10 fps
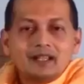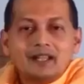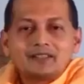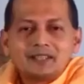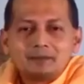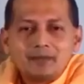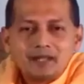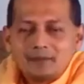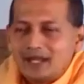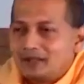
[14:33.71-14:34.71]
and said,
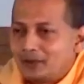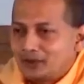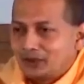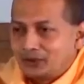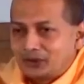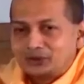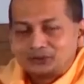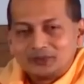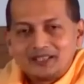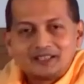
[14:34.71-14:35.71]
my man, what do you do
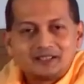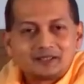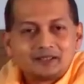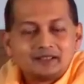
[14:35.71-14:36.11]
here?